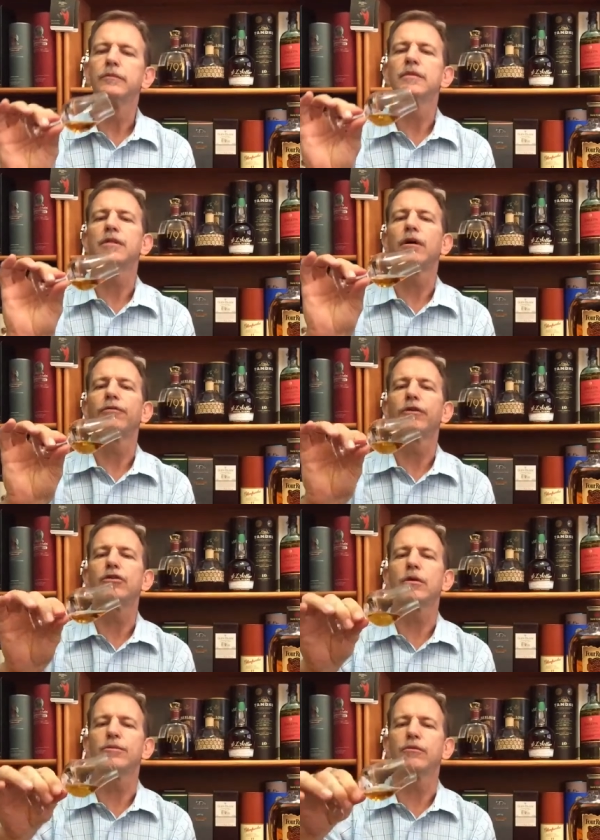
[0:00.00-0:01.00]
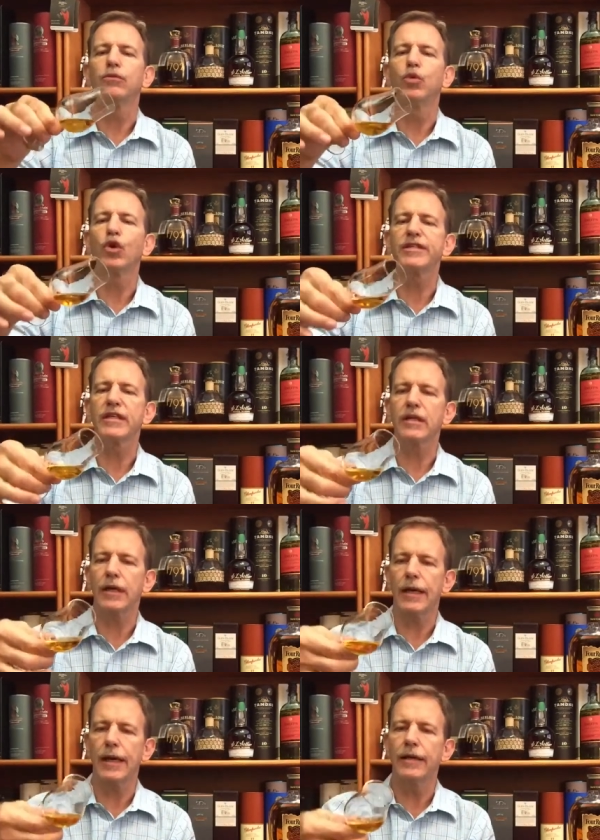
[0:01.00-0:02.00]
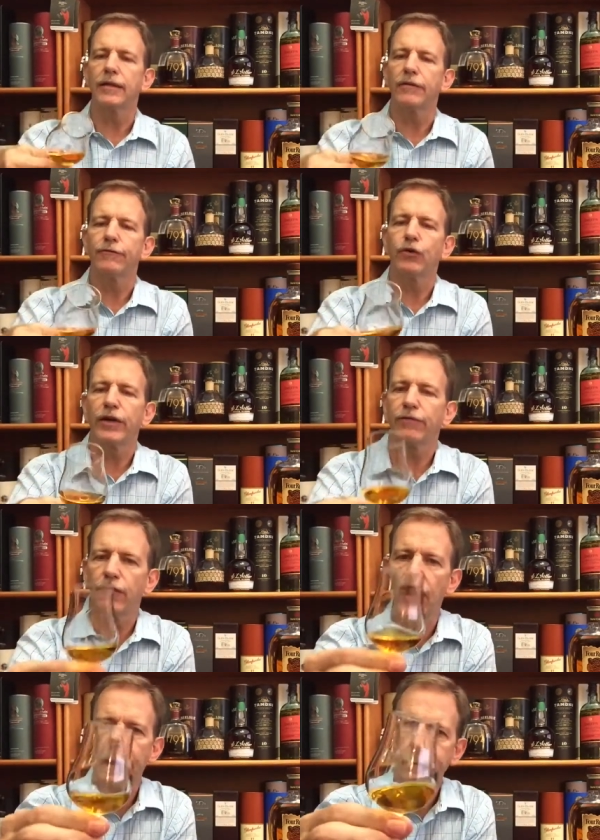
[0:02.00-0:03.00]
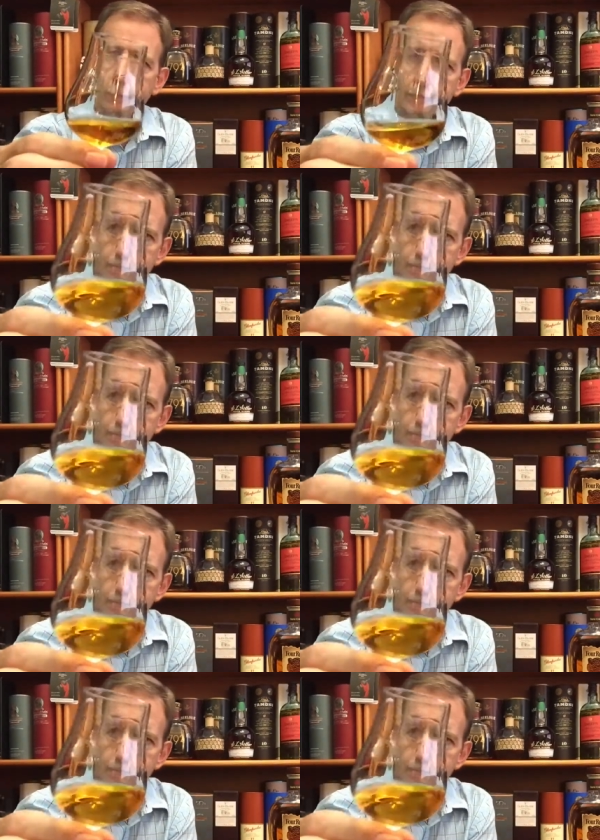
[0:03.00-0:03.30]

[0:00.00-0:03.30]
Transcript: So a few drops of water in the forty-five